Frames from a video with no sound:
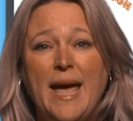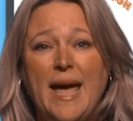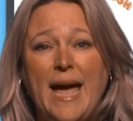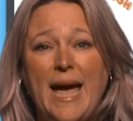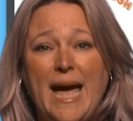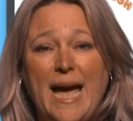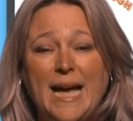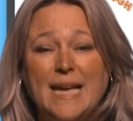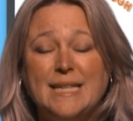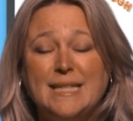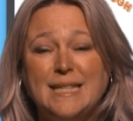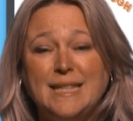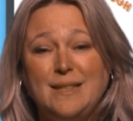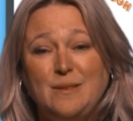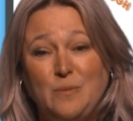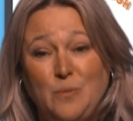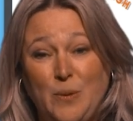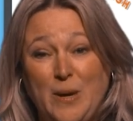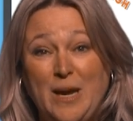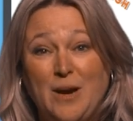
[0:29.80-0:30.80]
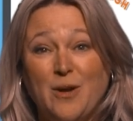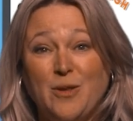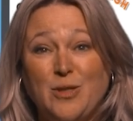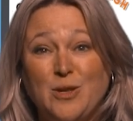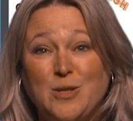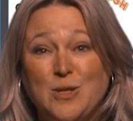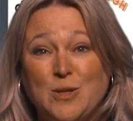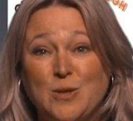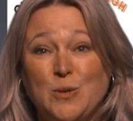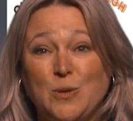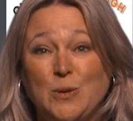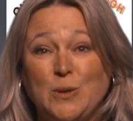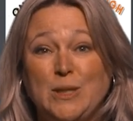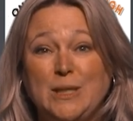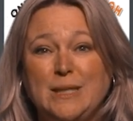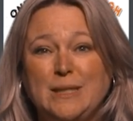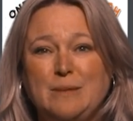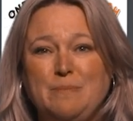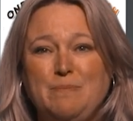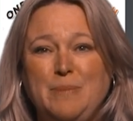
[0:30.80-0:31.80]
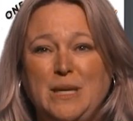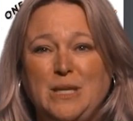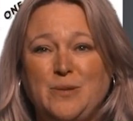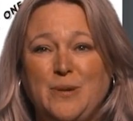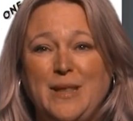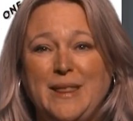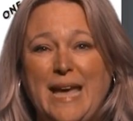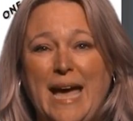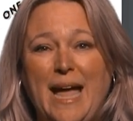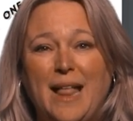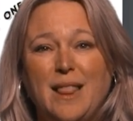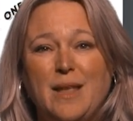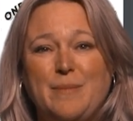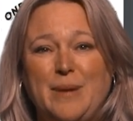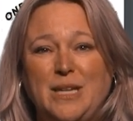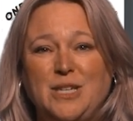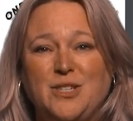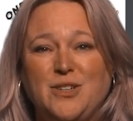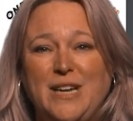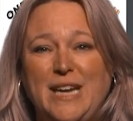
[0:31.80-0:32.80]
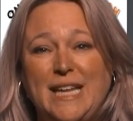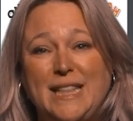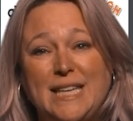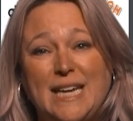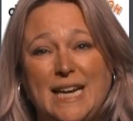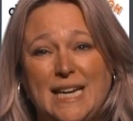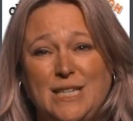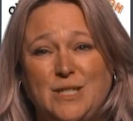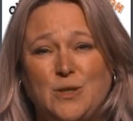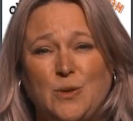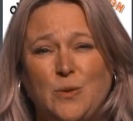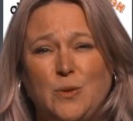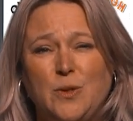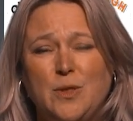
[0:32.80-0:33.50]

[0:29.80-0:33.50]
As we are the school between the elementary and the high school,